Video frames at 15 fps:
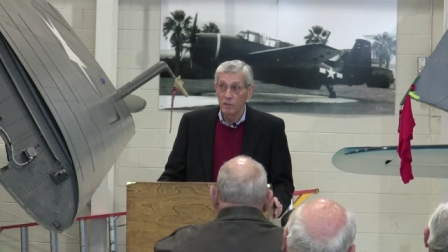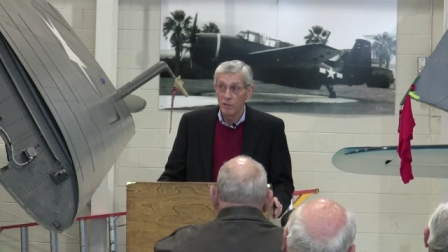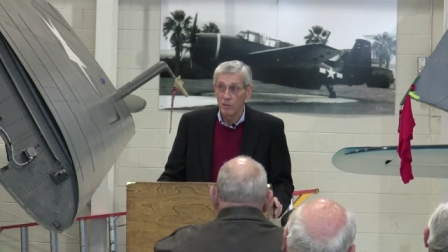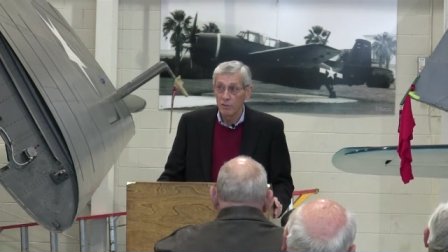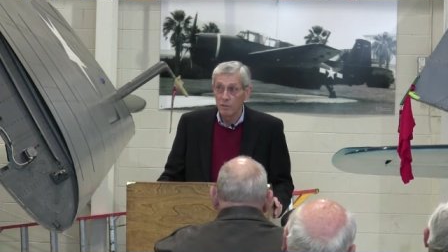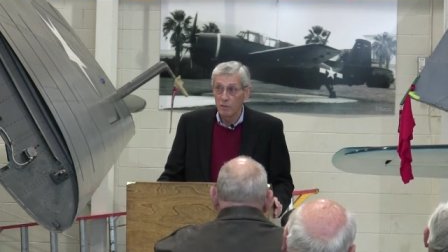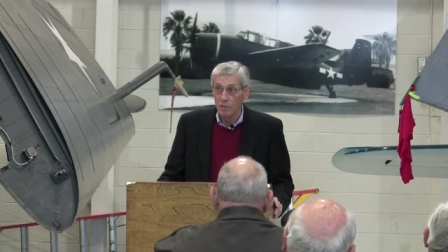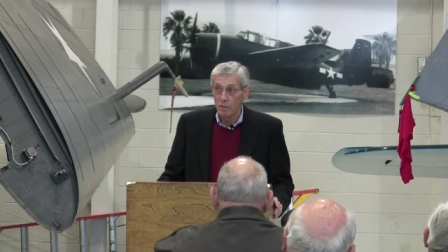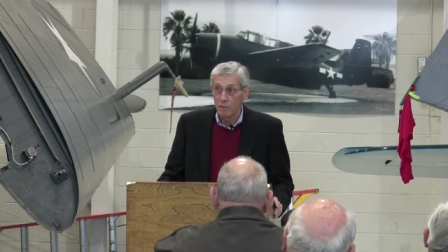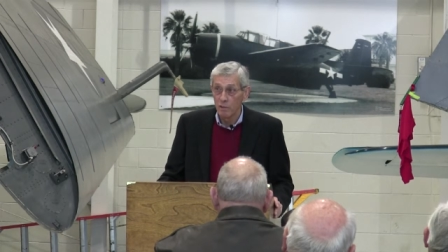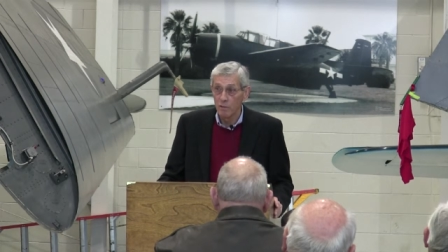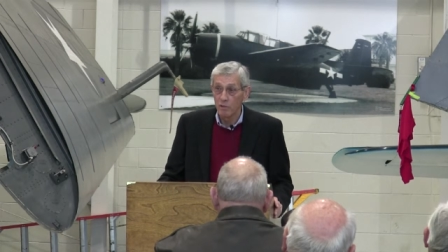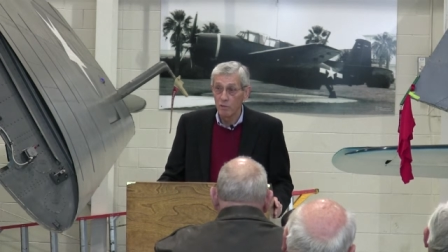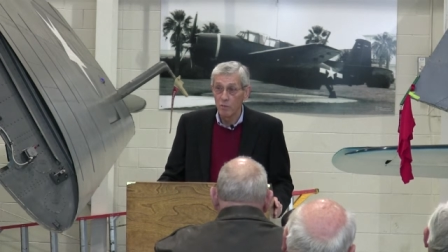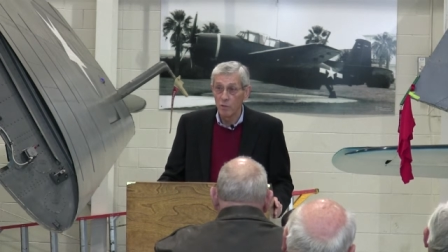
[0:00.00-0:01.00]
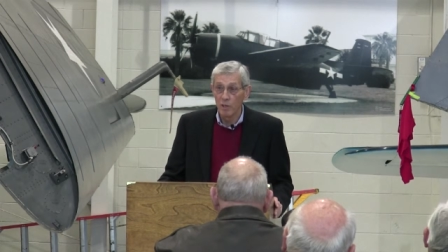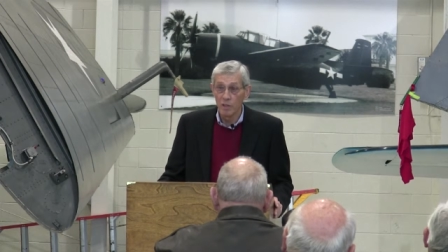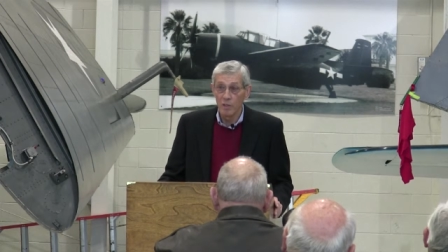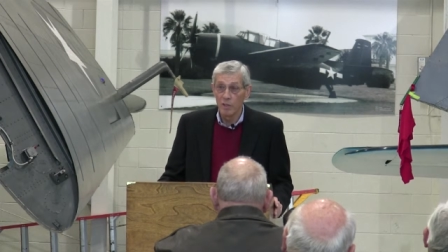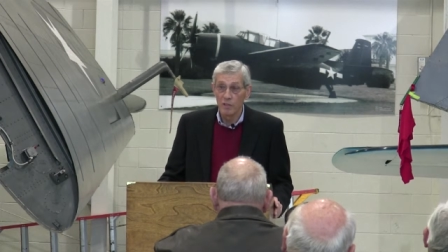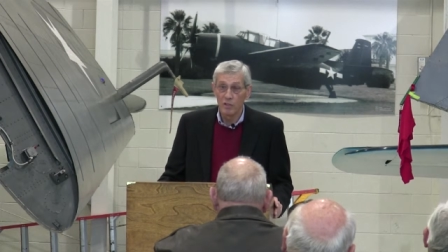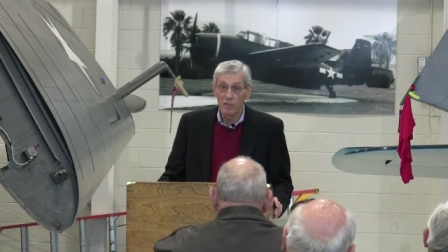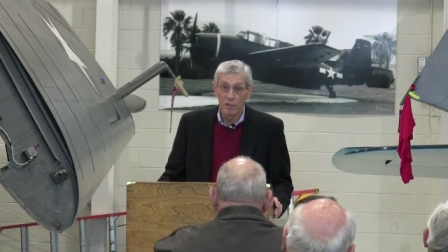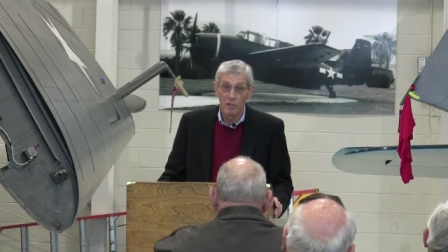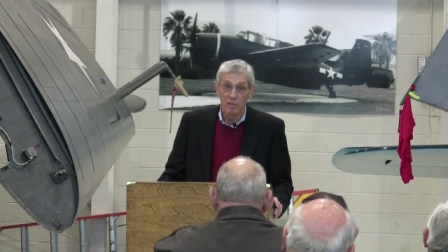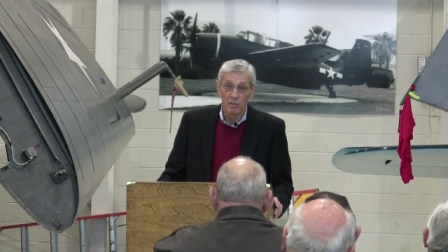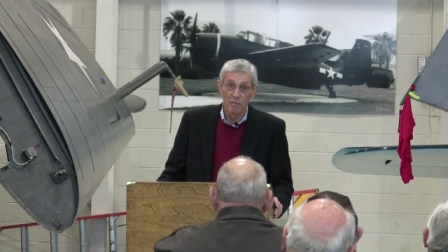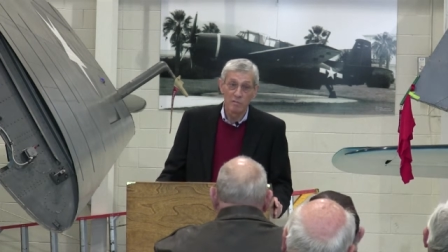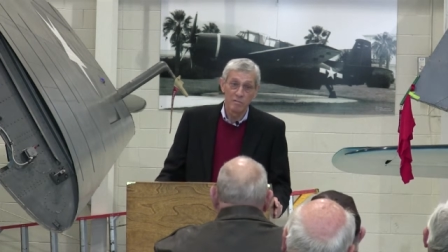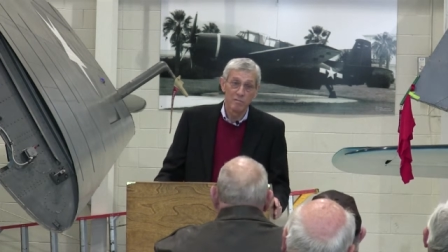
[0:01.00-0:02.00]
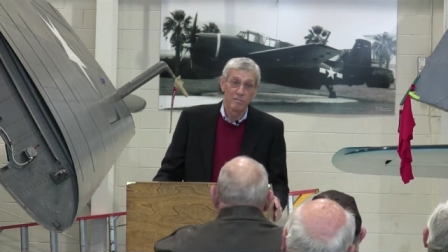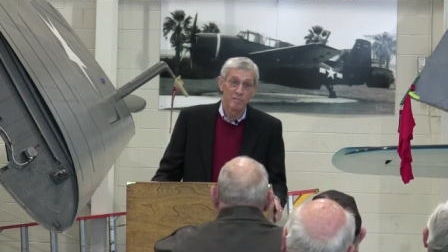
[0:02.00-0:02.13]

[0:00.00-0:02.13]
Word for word: So losing one is still